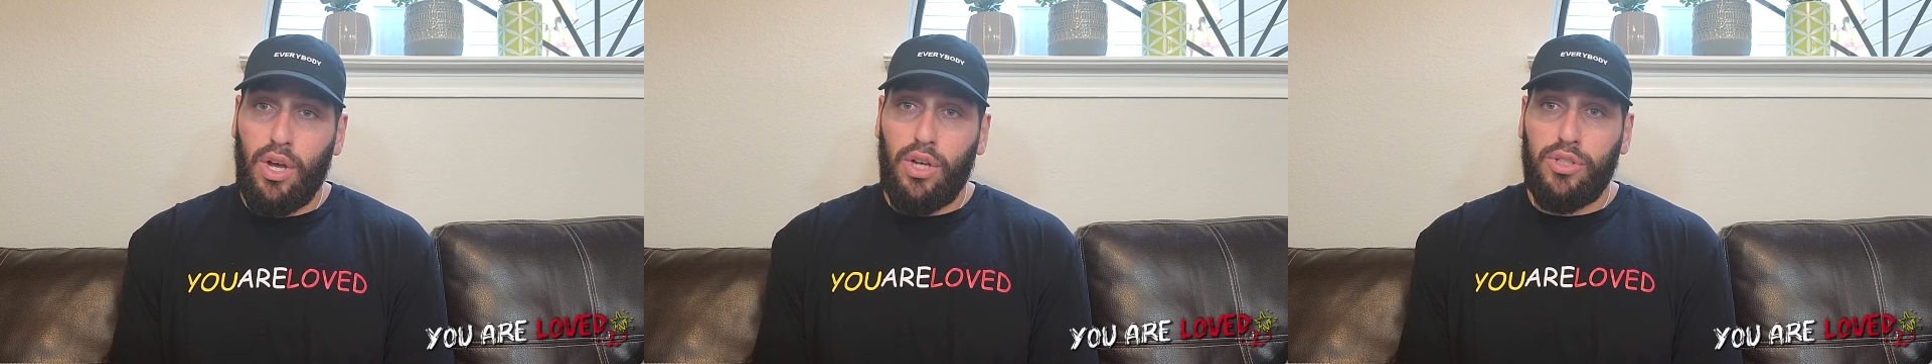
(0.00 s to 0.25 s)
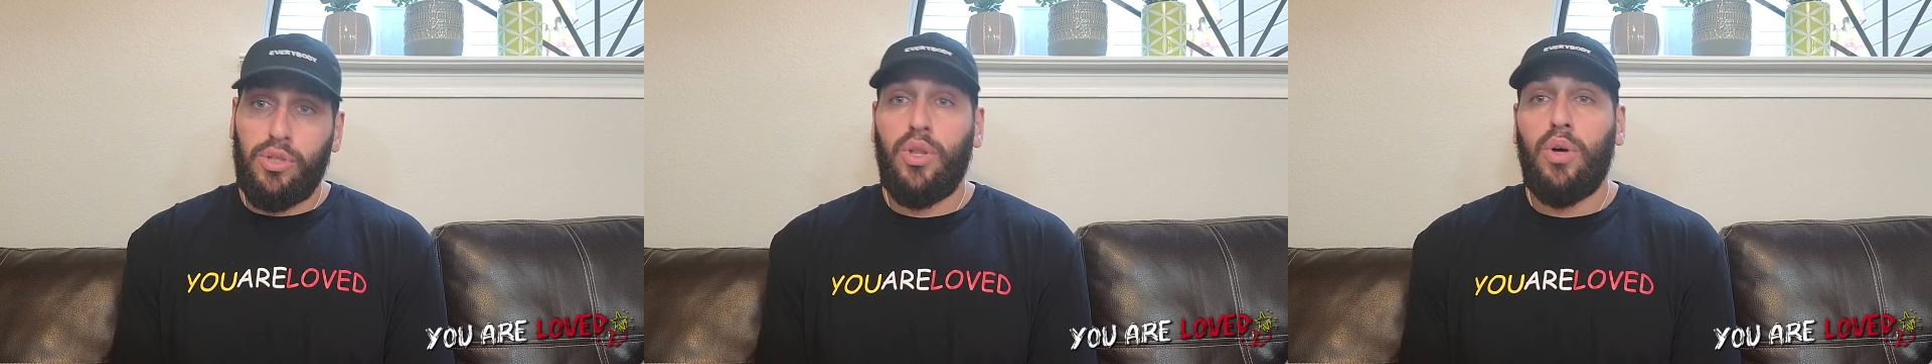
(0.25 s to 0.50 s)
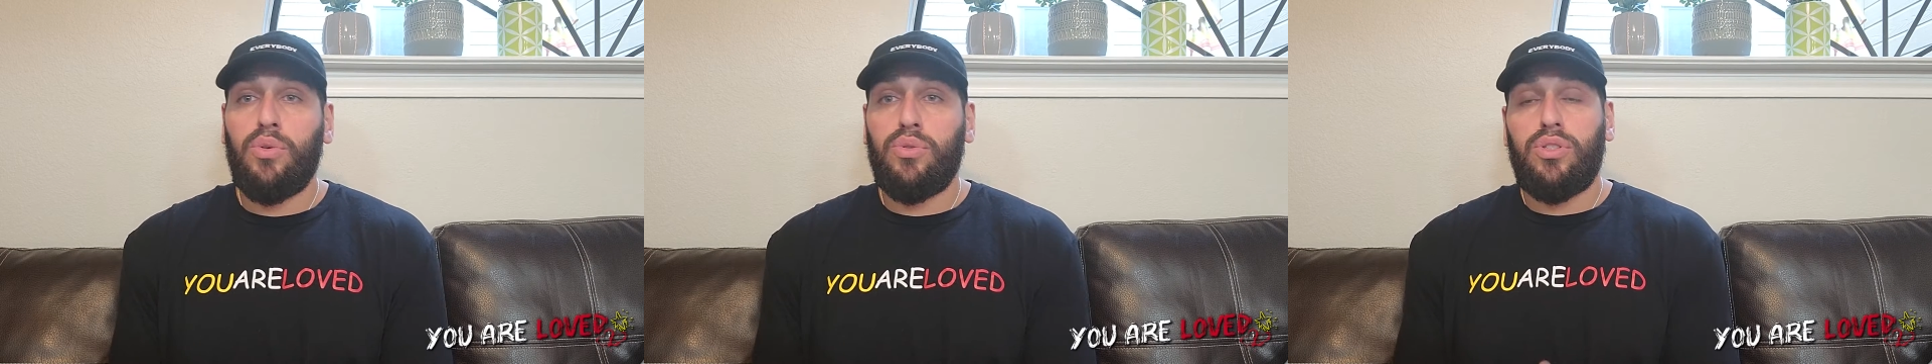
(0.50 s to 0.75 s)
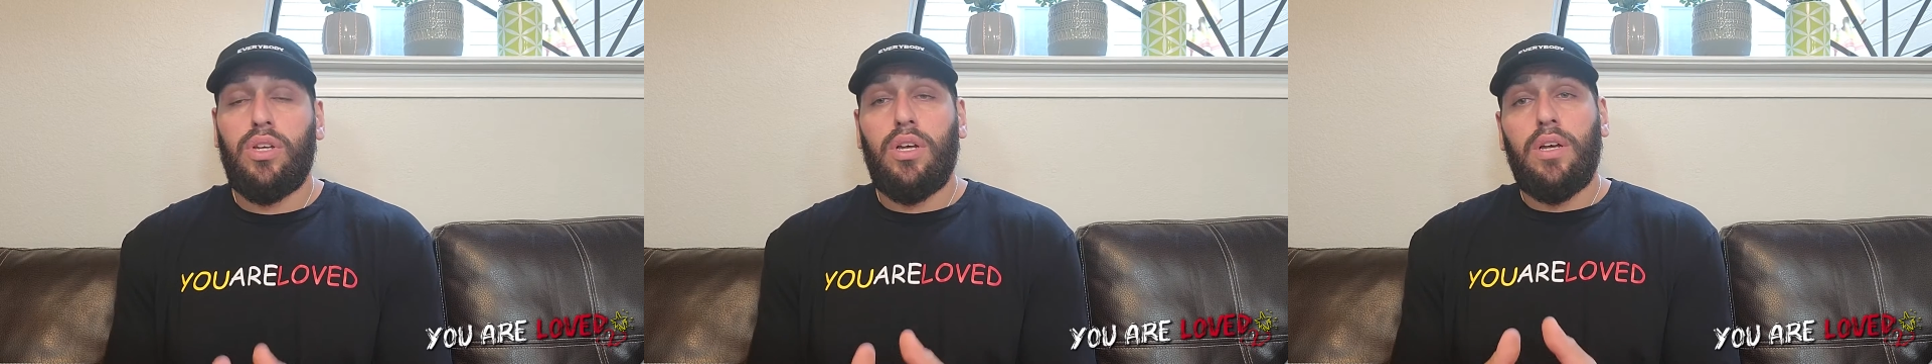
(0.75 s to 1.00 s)
So
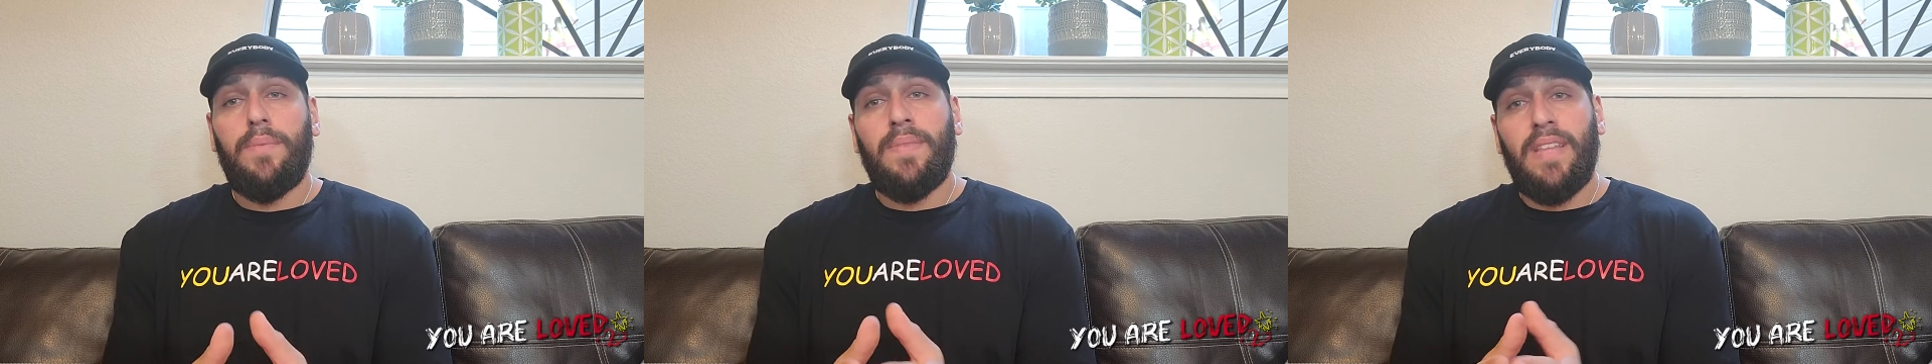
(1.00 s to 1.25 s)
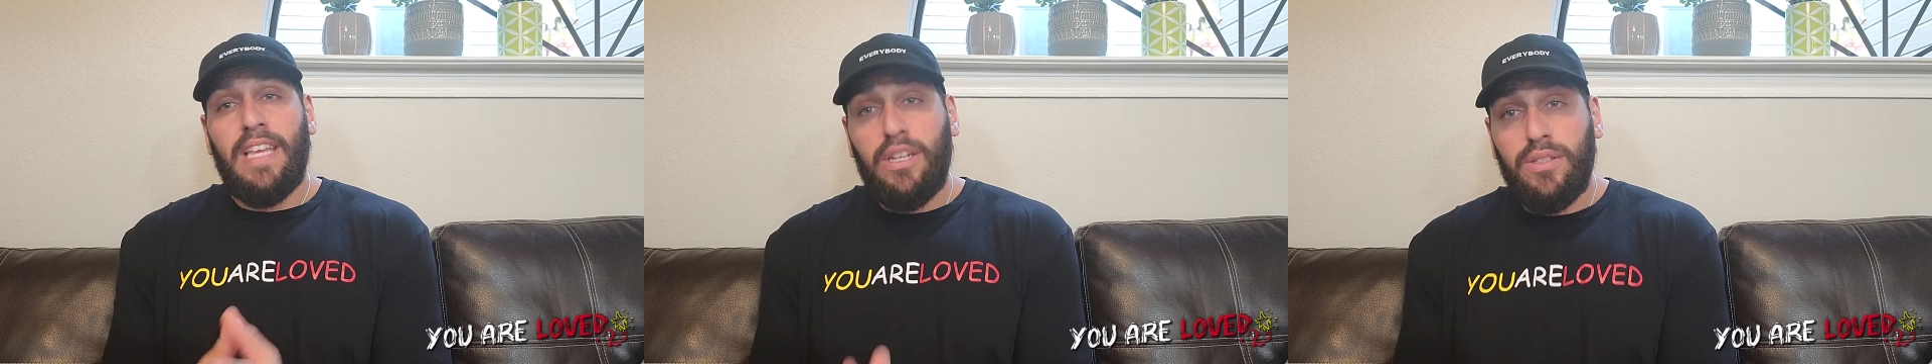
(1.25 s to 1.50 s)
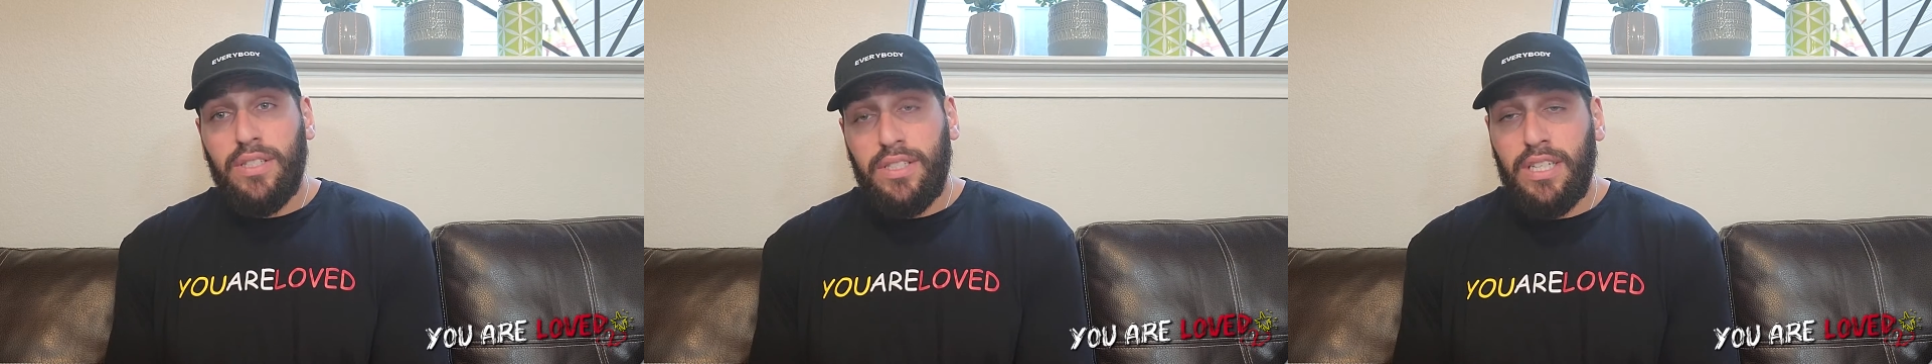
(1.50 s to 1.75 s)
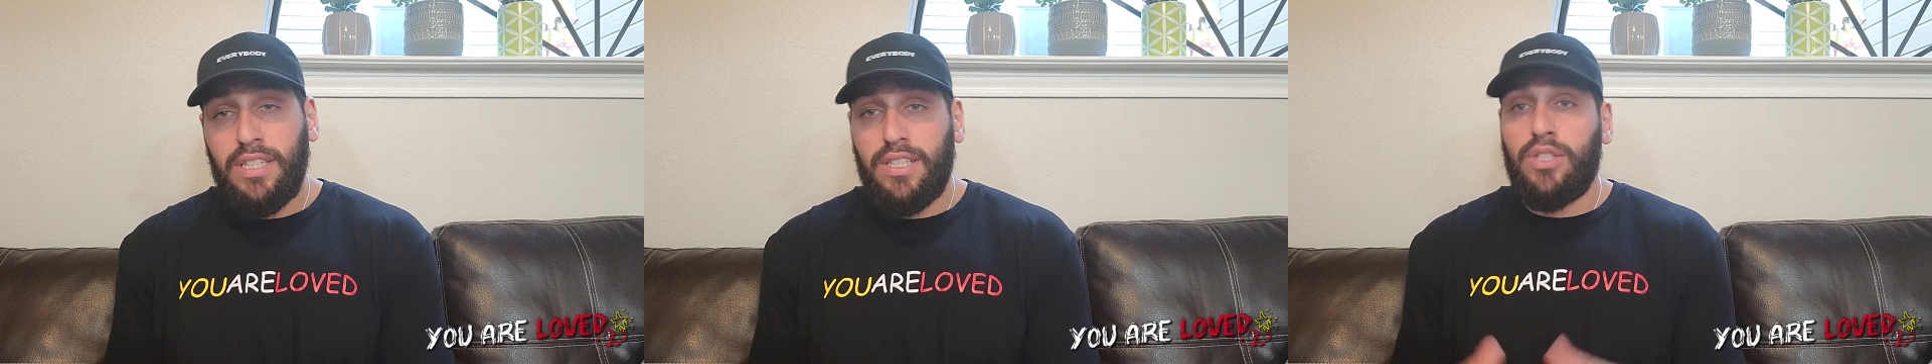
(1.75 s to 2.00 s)
those
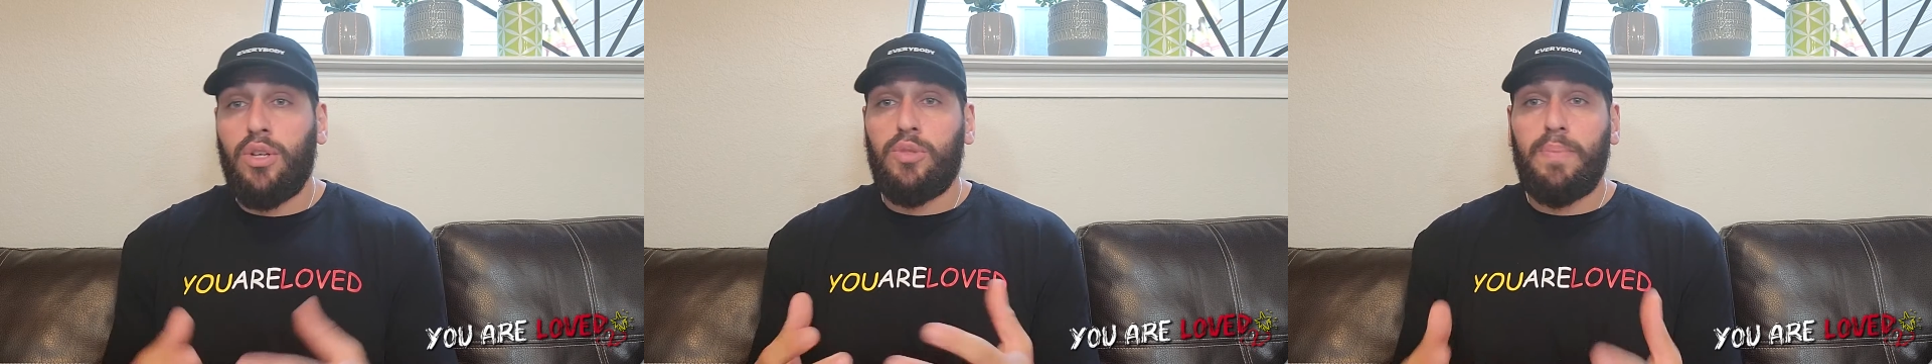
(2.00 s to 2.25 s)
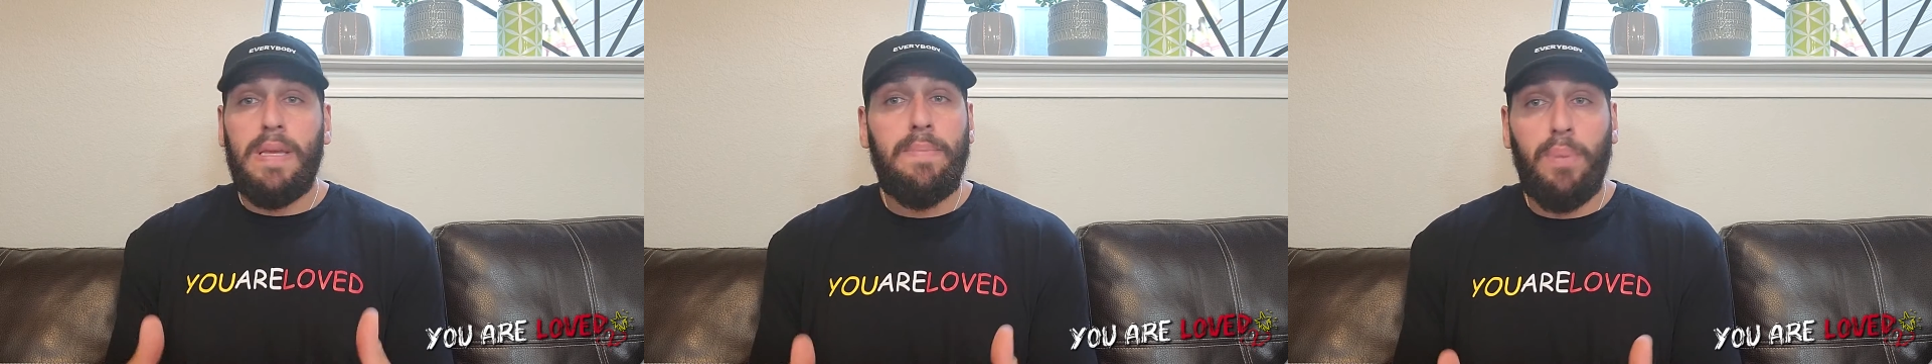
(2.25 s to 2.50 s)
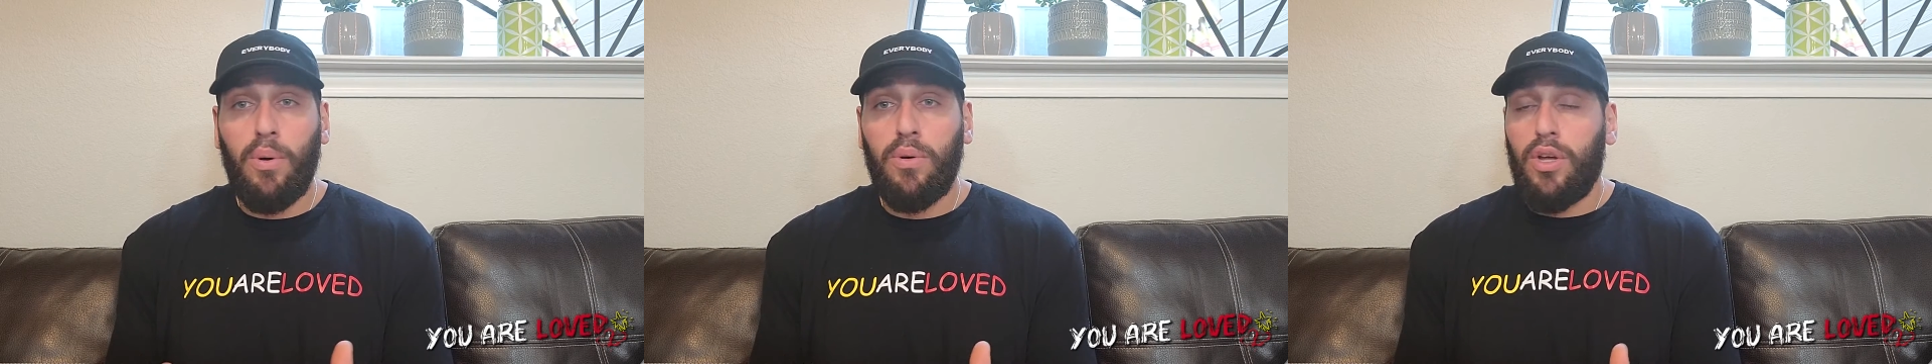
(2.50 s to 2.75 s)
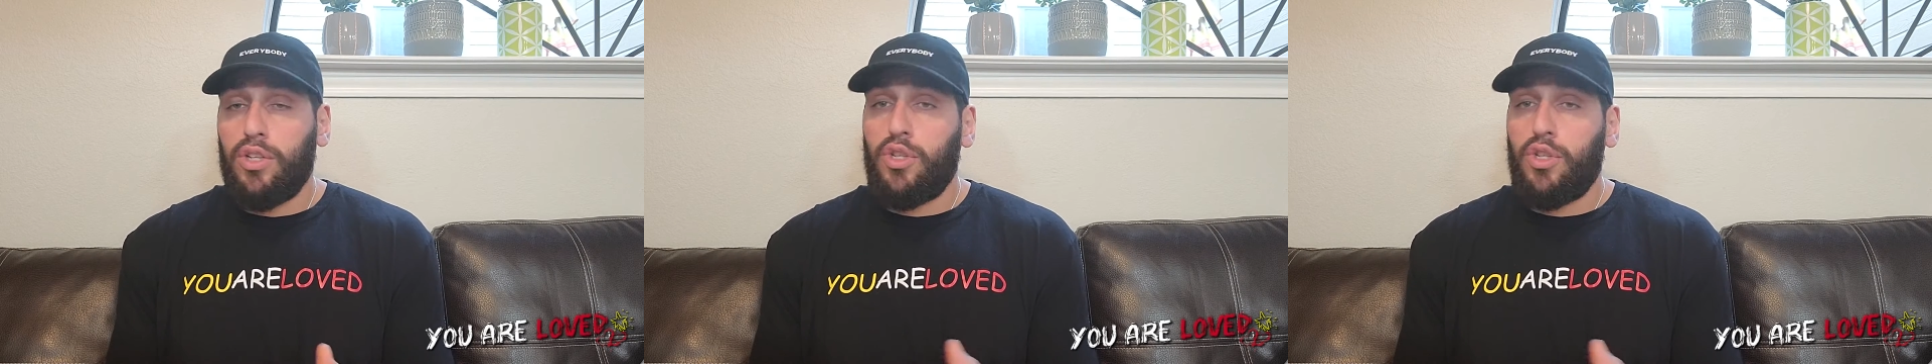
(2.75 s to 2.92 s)
illnesses and those people